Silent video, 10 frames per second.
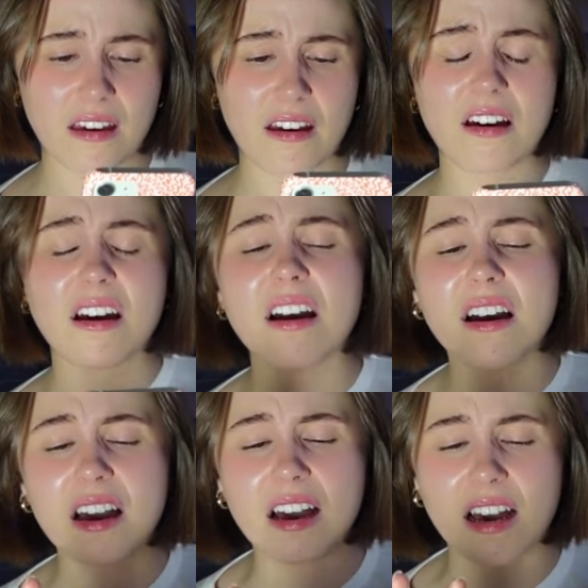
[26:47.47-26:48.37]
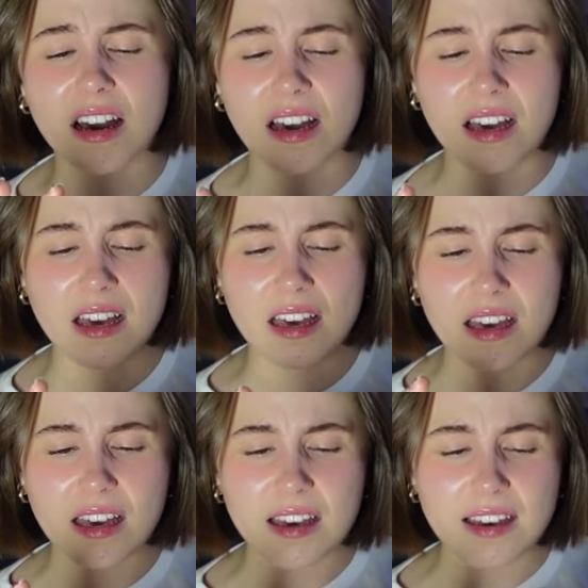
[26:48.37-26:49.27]
Ugh!
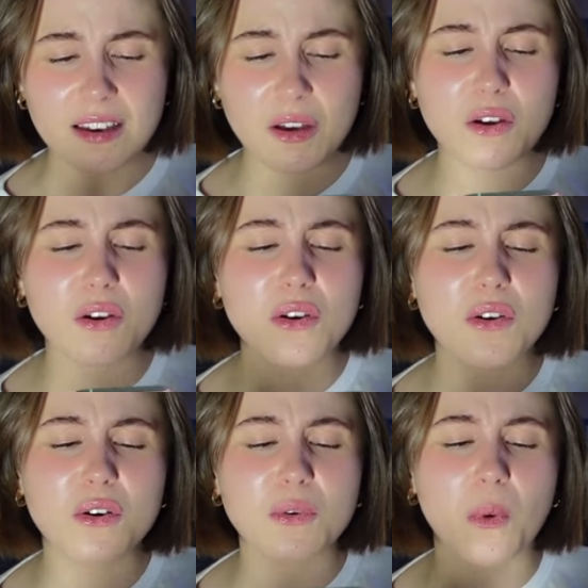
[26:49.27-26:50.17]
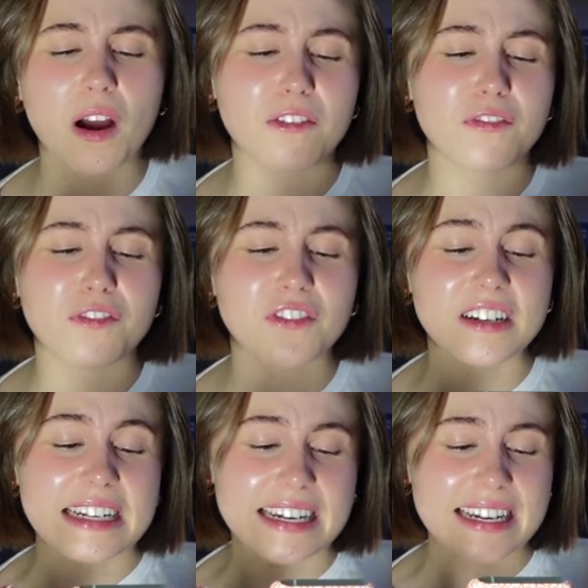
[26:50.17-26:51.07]
Ew, what a
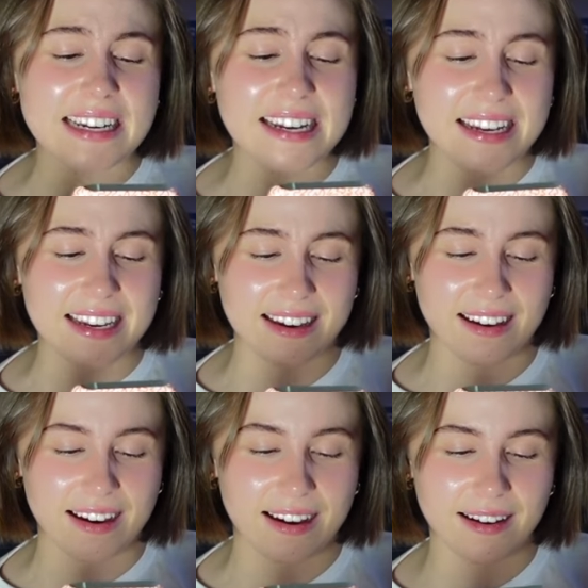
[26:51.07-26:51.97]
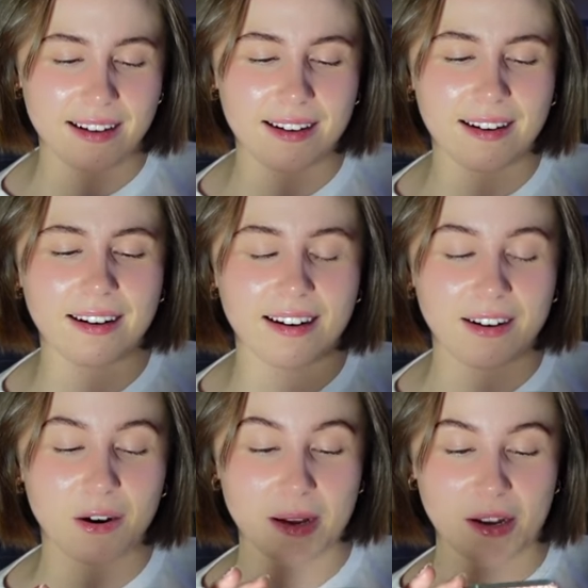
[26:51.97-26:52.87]
freak!
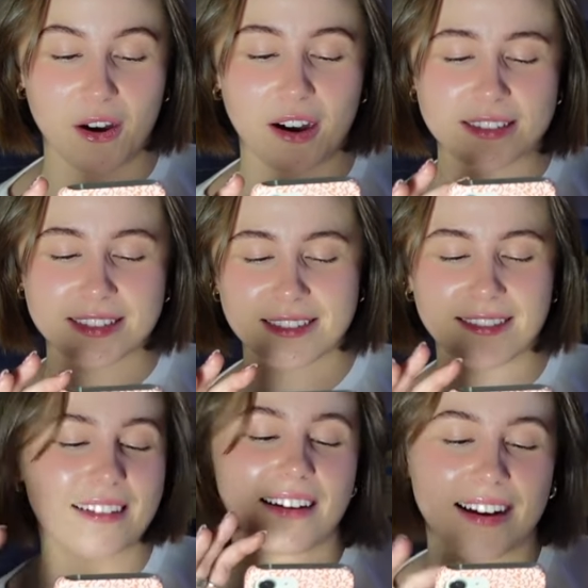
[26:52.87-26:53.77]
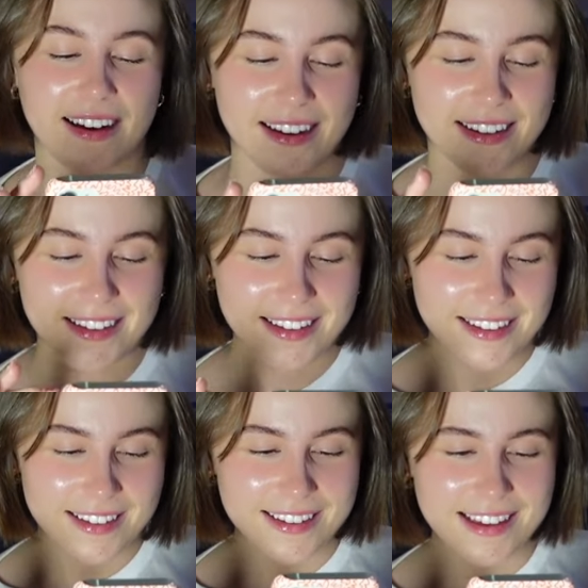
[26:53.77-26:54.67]
Oh my god. Ugh!
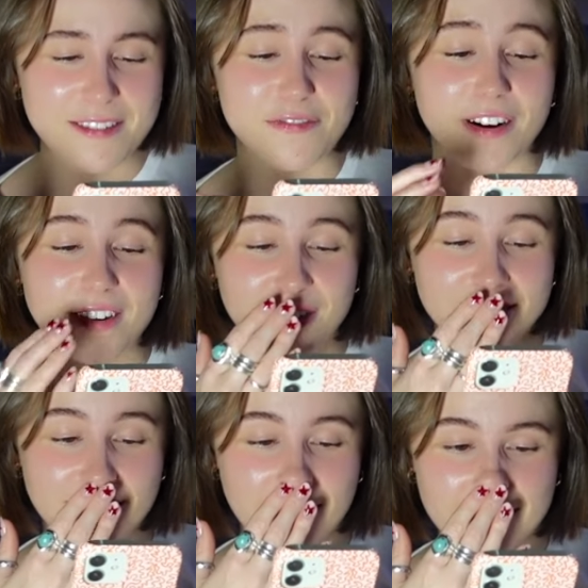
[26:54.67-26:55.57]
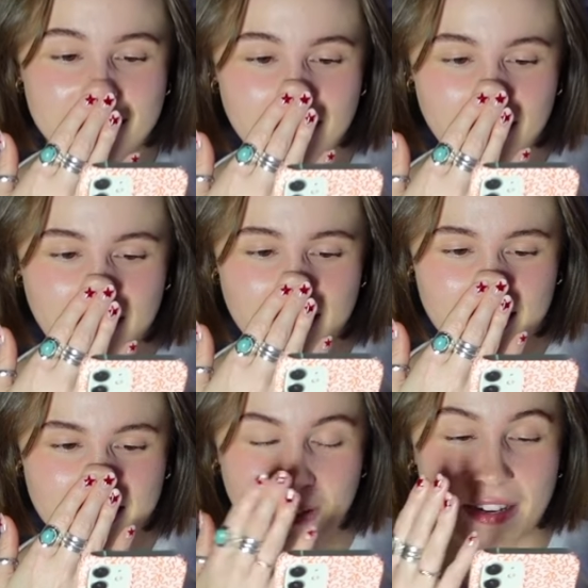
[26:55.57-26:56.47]
In front of your son! Oh.
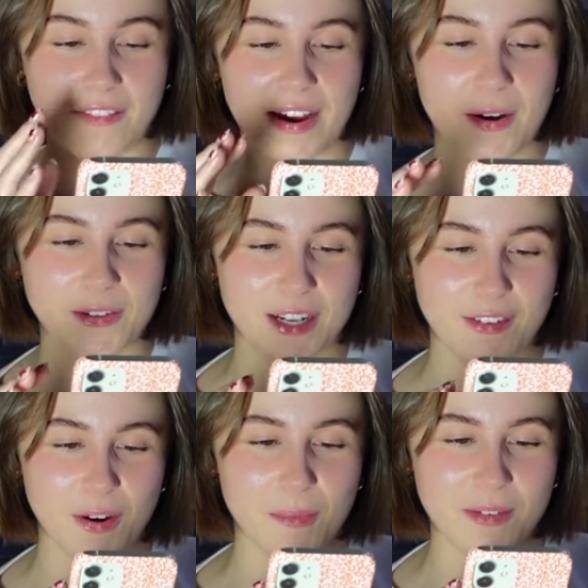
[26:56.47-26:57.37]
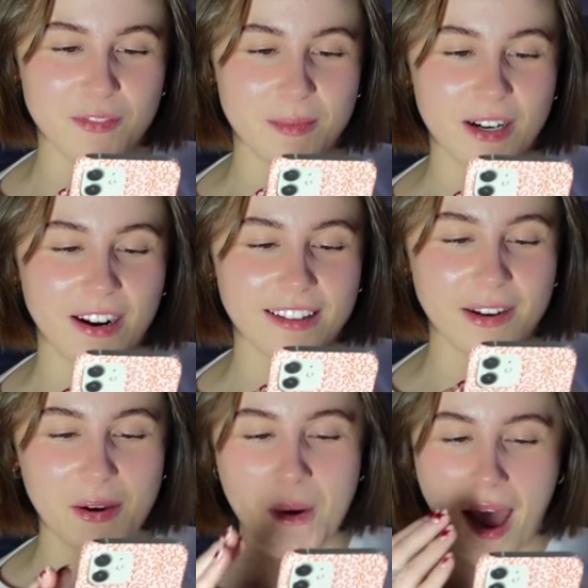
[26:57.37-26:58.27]
Okay, right, hold on, I've got one from a girl I
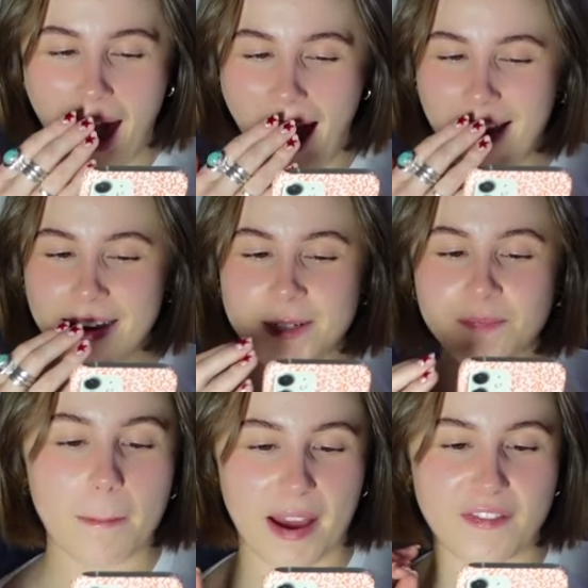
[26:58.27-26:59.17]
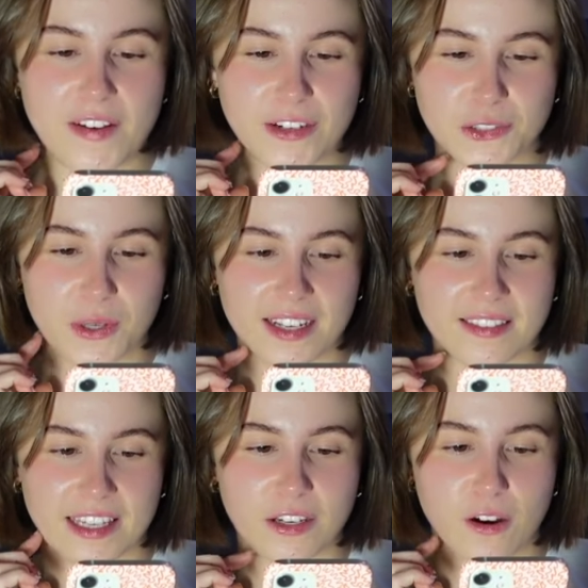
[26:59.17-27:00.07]
know. My favourite story I can
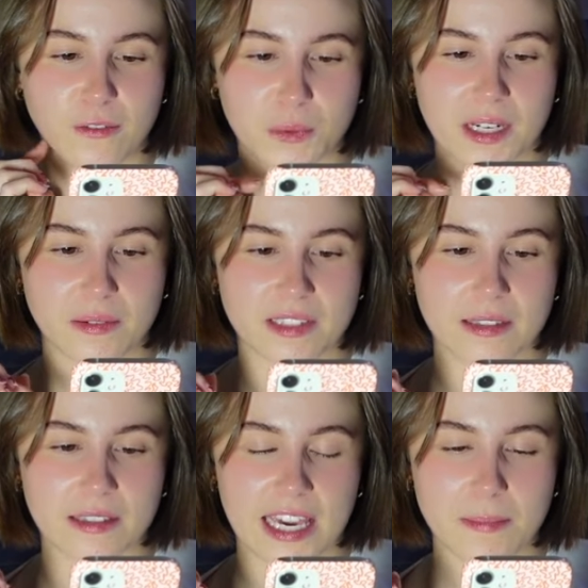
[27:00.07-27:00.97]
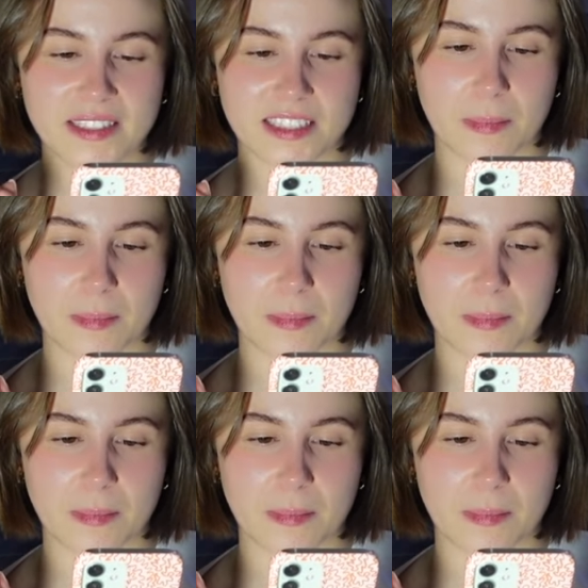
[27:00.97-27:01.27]
think of was when I came into